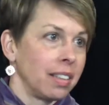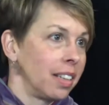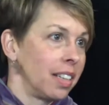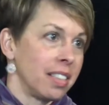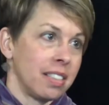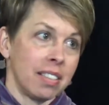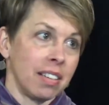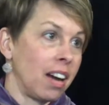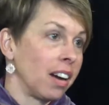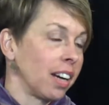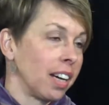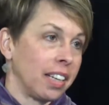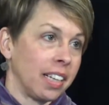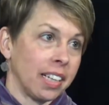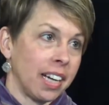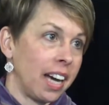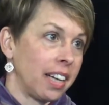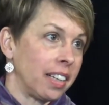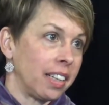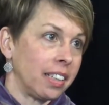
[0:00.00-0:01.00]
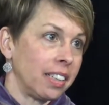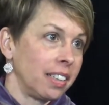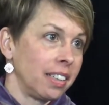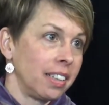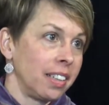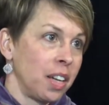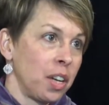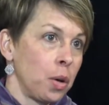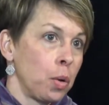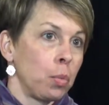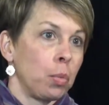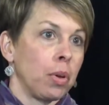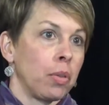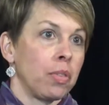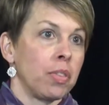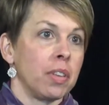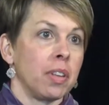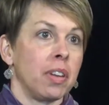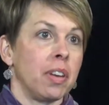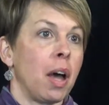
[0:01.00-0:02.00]
is not going to cut it. Mm.
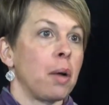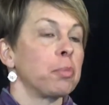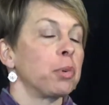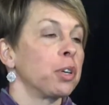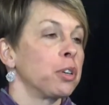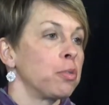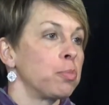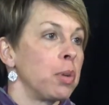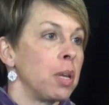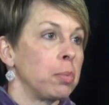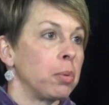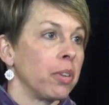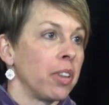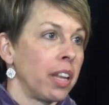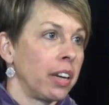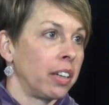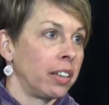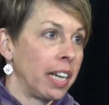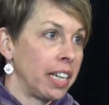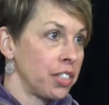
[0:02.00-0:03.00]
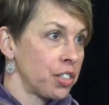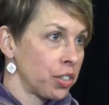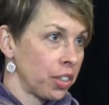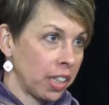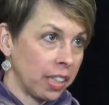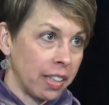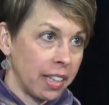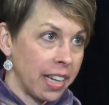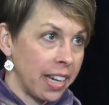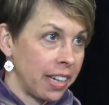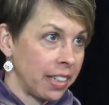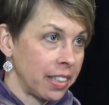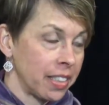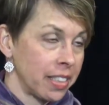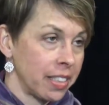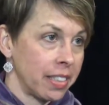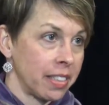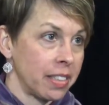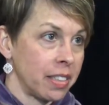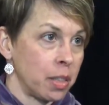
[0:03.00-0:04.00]
With the number of people that are entering the care
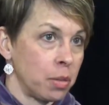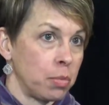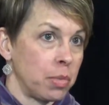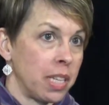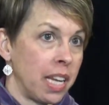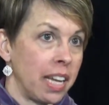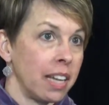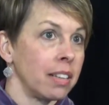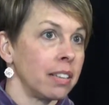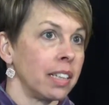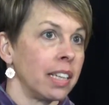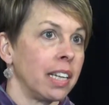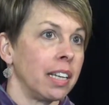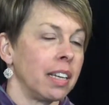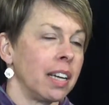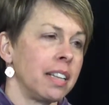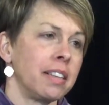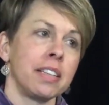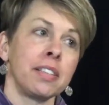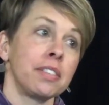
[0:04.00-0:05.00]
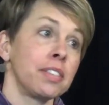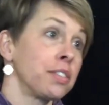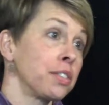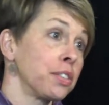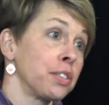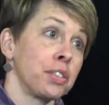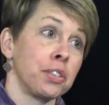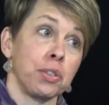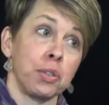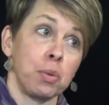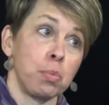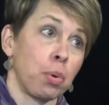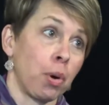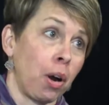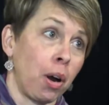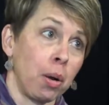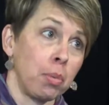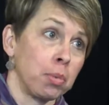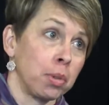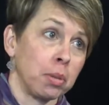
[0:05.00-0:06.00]
system daily, and this isn't a new
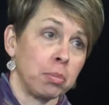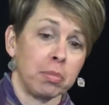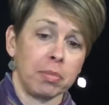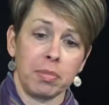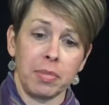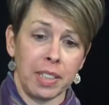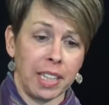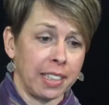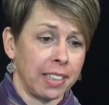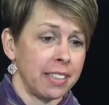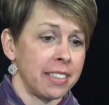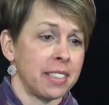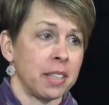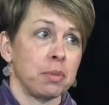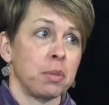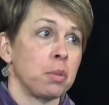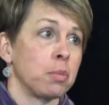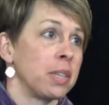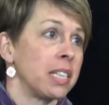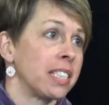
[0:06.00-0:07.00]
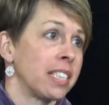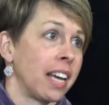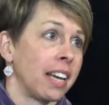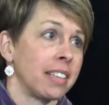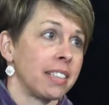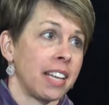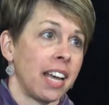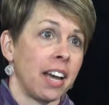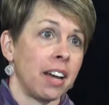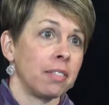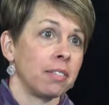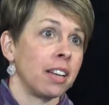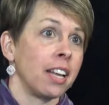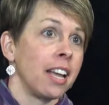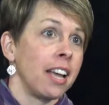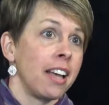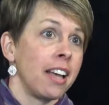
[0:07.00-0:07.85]
problem. Yes. Like I said, when we sat down,